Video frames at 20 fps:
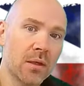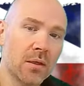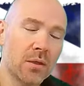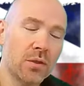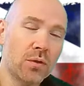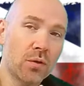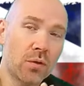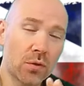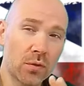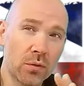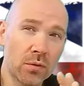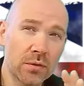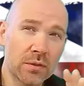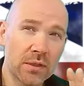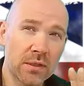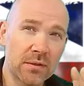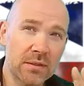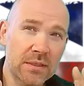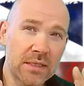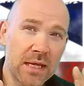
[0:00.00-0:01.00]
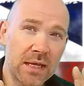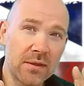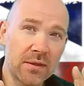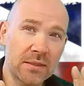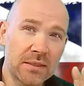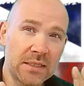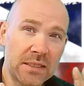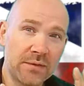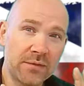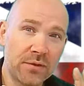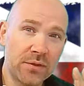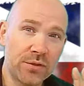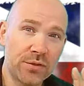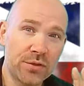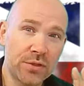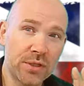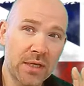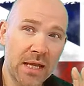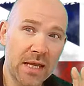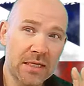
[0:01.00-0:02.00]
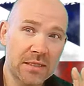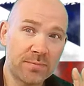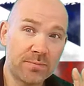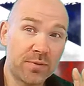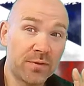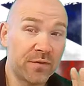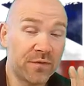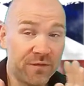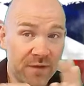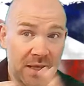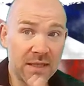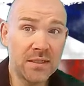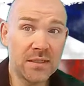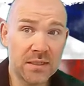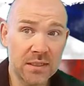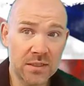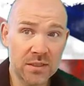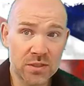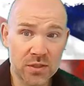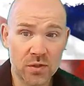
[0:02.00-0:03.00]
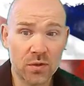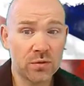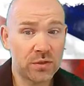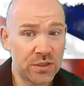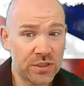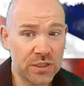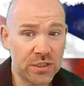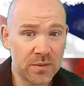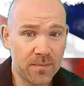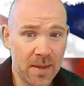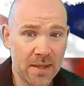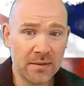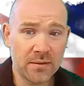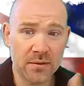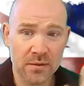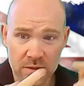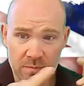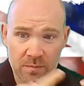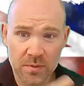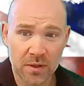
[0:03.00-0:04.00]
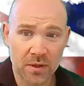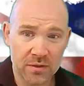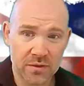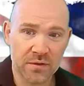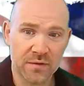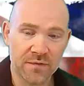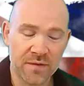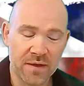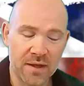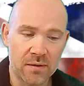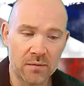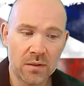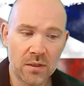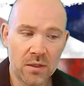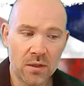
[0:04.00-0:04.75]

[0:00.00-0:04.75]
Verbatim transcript: You could also say that devolution has prevented Scottish independence because of the vow.